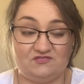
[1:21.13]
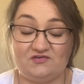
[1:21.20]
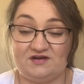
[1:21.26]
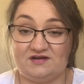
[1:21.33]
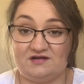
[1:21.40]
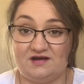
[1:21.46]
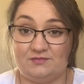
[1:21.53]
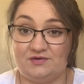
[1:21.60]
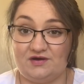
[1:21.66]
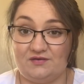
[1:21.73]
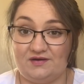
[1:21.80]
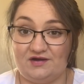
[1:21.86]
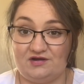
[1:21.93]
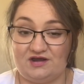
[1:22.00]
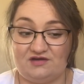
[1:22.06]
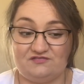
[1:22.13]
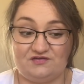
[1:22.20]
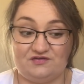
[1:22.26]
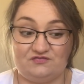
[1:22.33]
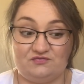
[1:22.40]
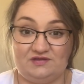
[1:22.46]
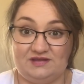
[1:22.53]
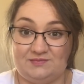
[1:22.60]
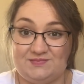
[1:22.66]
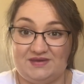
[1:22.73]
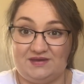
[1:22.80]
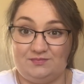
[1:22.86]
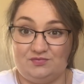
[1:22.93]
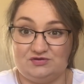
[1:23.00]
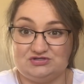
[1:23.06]
friend and I were going on our first really
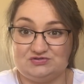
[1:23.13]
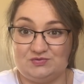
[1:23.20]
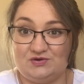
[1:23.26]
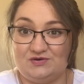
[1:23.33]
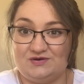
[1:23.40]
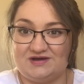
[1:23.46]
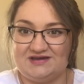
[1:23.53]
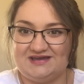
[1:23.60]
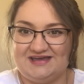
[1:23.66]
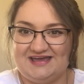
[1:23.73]
big bushwalk,